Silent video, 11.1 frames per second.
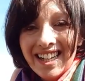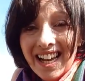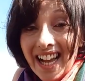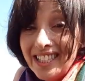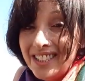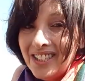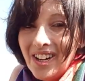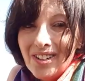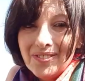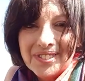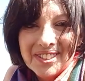I
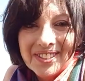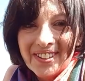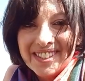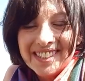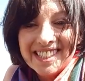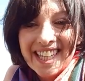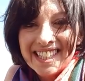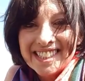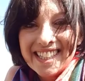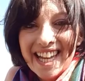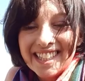love stories
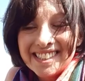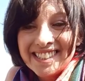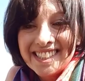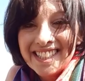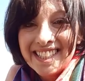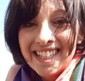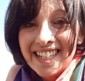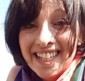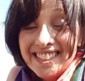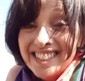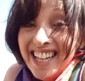like that.
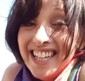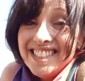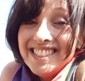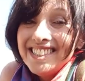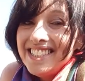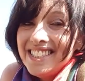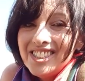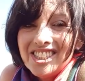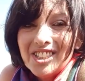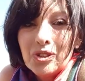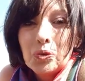It has
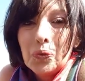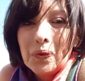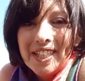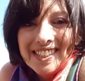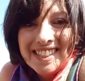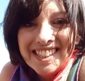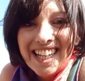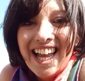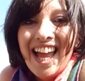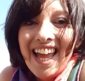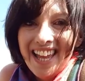such a sweet
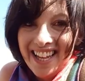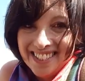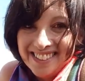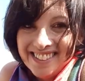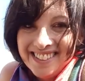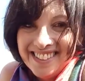end.